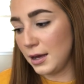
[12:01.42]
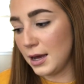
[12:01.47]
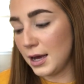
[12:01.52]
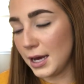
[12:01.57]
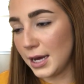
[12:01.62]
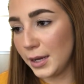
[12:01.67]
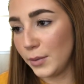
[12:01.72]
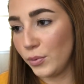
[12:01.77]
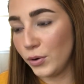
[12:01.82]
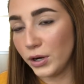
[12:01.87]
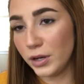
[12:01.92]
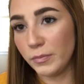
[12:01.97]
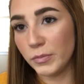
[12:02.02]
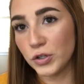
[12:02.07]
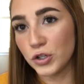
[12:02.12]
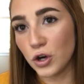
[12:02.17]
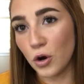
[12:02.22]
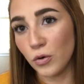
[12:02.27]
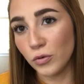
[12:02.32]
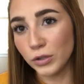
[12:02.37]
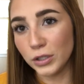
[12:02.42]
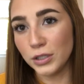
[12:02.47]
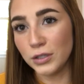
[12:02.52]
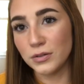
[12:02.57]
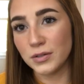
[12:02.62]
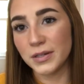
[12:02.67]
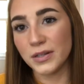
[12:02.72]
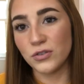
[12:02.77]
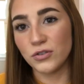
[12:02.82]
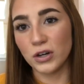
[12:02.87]
I pretty much only
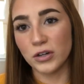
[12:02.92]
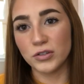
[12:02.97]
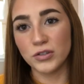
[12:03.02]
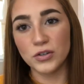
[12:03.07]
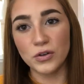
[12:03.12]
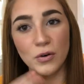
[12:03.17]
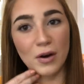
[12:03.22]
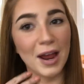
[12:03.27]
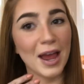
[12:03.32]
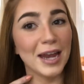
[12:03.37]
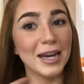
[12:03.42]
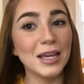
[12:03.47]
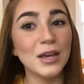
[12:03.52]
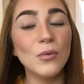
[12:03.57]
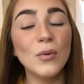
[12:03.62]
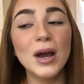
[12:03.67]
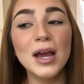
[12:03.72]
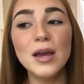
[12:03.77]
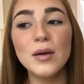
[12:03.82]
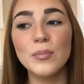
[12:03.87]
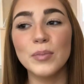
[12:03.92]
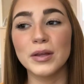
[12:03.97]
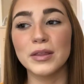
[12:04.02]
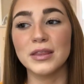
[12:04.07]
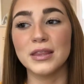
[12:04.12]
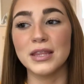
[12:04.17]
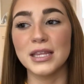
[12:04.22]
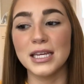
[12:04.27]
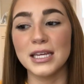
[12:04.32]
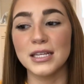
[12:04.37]
use the drugstore anyway,
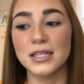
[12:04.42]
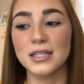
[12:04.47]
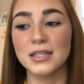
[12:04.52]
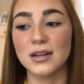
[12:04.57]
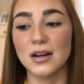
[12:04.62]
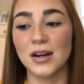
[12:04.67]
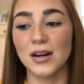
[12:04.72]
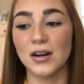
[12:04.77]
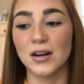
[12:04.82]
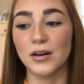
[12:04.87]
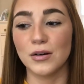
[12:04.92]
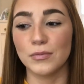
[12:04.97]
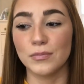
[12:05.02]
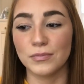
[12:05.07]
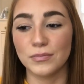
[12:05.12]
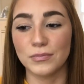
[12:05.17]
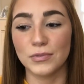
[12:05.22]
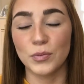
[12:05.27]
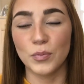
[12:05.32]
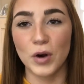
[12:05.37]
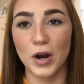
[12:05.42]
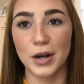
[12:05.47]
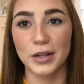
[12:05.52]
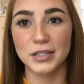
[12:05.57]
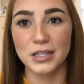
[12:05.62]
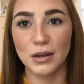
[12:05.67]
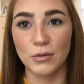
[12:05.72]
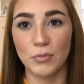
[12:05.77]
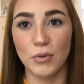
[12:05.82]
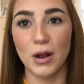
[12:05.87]
but these are the
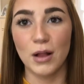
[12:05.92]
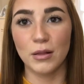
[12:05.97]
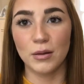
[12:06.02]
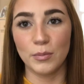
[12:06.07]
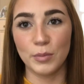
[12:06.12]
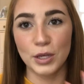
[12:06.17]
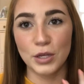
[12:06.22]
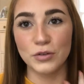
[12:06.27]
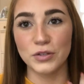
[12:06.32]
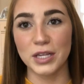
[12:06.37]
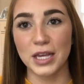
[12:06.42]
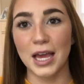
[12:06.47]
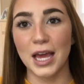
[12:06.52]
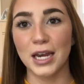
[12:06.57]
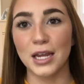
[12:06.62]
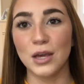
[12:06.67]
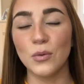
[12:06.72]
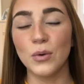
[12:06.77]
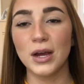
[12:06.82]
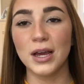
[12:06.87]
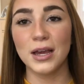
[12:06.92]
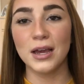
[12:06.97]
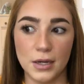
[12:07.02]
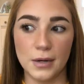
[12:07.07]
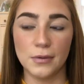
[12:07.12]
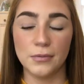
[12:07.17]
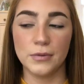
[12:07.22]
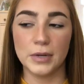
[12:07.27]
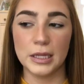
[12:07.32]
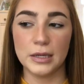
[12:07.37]
products I'd probably be using anyway. They
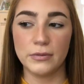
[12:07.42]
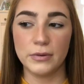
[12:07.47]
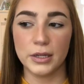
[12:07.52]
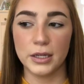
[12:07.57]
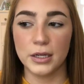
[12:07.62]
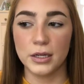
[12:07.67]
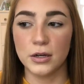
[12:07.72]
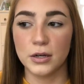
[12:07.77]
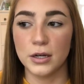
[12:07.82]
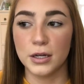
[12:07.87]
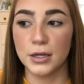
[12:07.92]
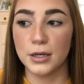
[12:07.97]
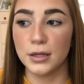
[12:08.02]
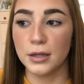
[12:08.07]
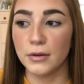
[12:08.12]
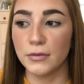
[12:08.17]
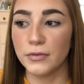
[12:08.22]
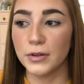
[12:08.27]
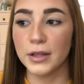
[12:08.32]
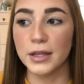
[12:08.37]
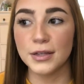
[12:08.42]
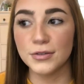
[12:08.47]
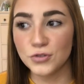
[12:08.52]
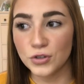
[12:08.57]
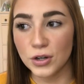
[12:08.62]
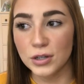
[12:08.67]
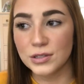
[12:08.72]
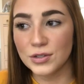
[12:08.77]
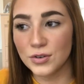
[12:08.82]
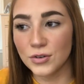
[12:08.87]
are really good. I feel like
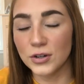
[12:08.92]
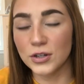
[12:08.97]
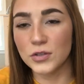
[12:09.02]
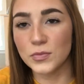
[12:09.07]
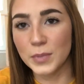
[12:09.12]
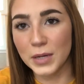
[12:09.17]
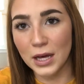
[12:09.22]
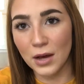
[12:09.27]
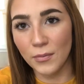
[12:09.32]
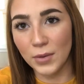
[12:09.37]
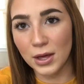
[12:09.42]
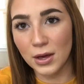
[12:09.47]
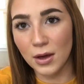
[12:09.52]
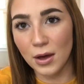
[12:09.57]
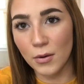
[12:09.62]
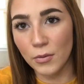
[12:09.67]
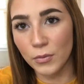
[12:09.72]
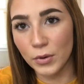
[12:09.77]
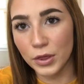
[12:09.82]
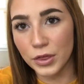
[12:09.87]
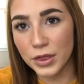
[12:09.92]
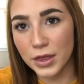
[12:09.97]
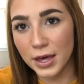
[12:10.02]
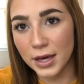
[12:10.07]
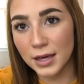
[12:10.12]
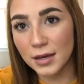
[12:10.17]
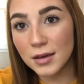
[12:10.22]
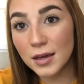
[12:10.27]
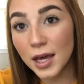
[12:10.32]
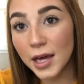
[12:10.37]
drugstore has been coming out with
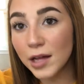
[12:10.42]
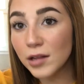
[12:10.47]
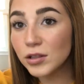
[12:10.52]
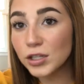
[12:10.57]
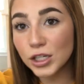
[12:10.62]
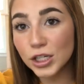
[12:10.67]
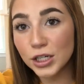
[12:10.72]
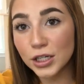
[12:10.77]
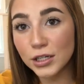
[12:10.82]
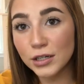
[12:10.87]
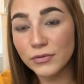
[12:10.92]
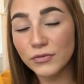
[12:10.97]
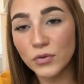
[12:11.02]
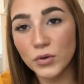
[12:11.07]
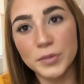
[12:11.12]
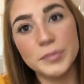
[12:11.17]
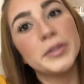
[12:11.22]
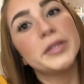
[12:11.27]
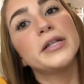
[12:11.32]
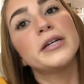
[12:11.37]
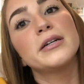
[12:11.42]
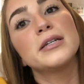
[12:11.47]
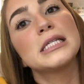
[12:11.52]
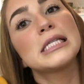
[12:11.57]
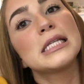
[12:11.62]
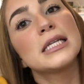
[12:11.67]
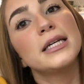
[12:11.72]
like killer formulas